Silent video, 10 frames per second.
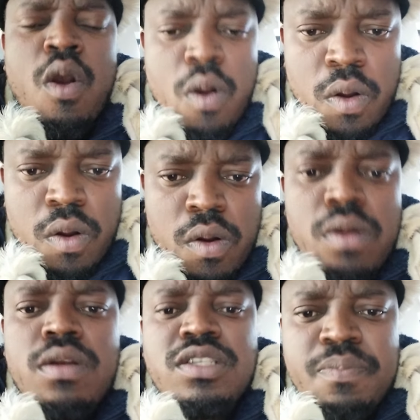
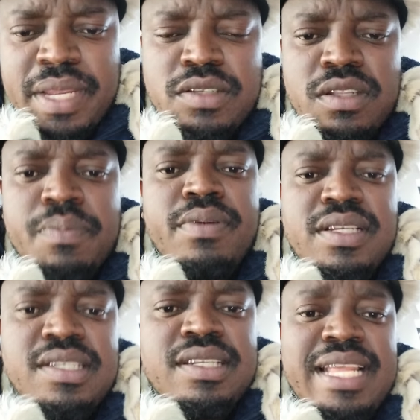or speak to the
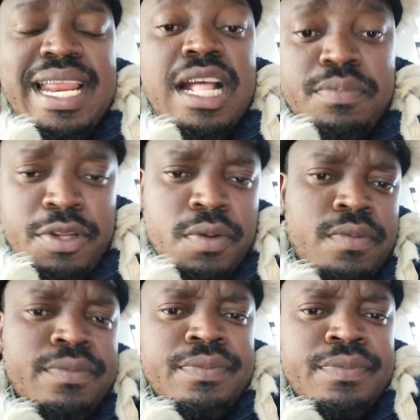person that helped you